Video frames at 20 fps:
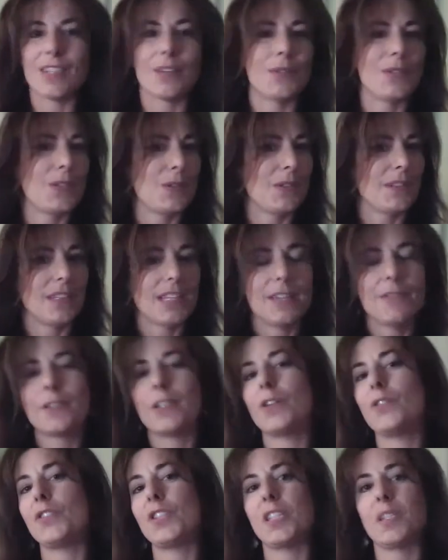I was doing life
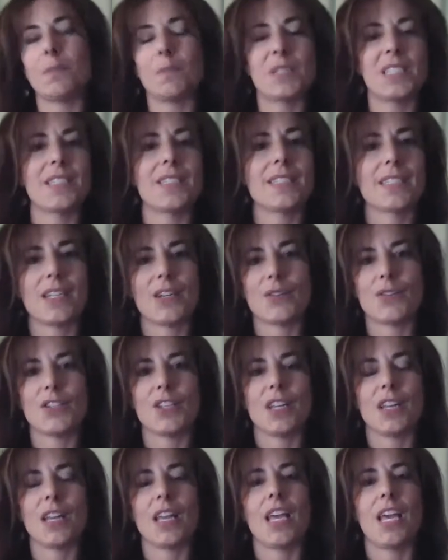coaching, business
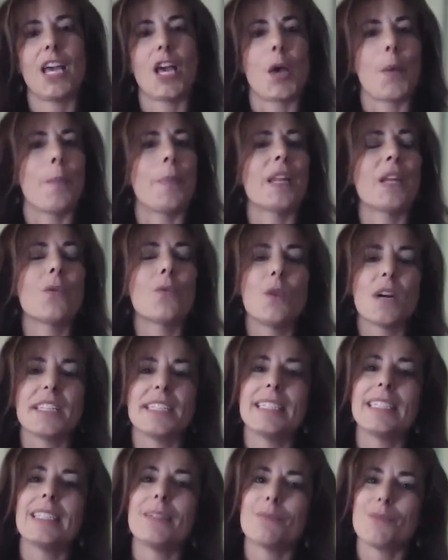coaching, but it
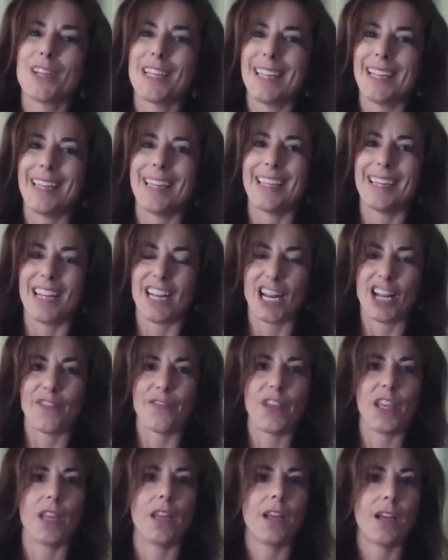wasn't bringing in
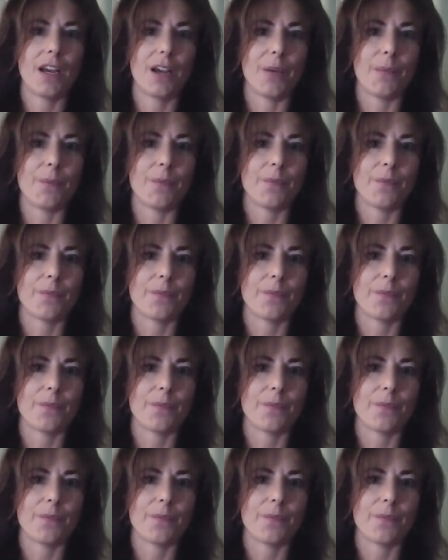enough income.